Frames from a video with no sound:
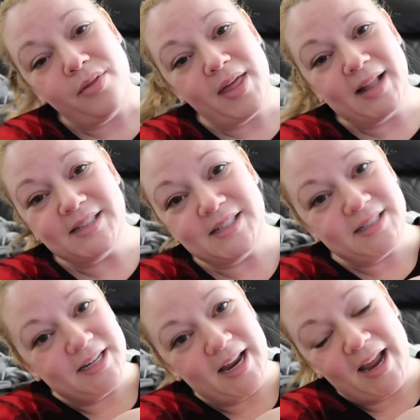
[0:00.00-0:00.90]
That's
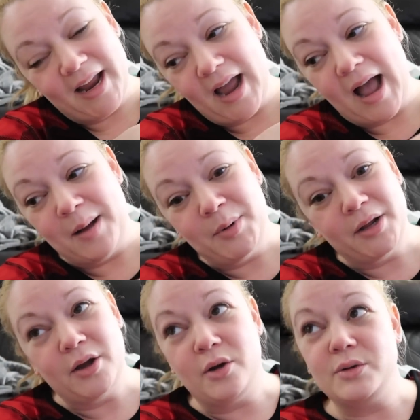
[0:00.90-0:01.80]
today. I'm going
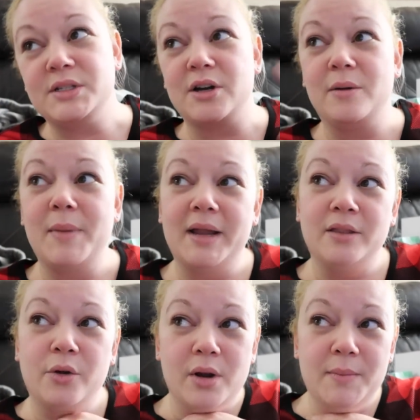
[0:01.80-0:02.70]
to go start making
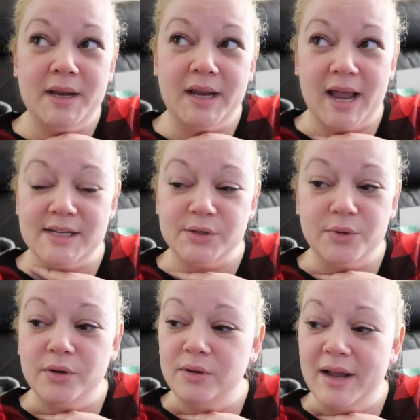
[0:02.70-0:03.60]
the green bean
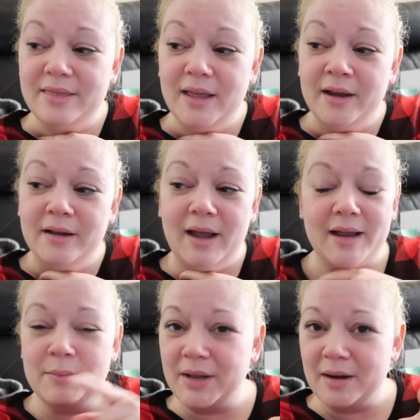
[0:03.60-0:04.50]
casserole. I think I
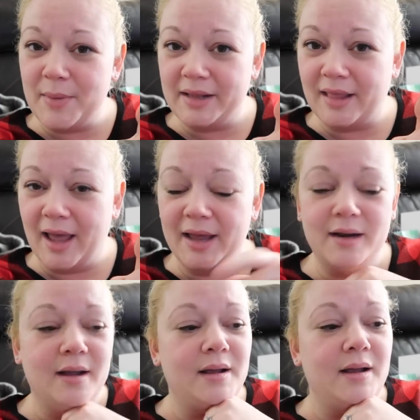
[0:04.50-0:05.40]
am going to make that
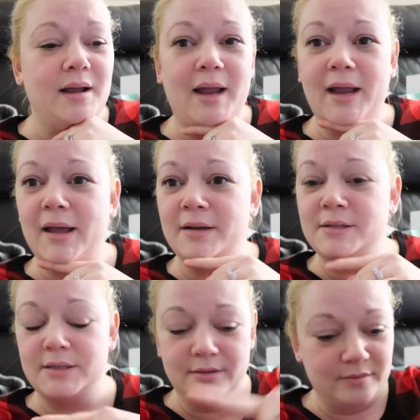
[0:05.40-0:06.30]

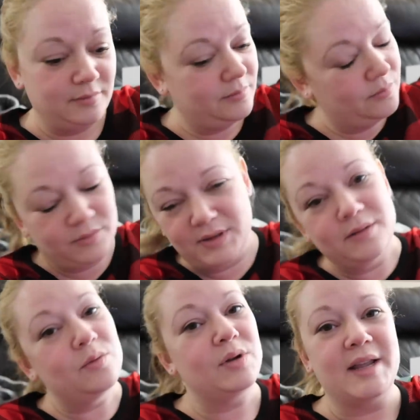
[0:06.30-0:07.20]
and
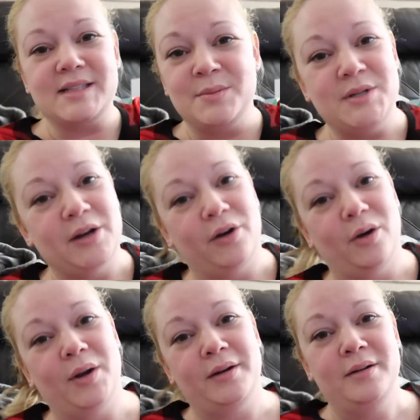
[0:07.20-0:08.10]
get some dinner going.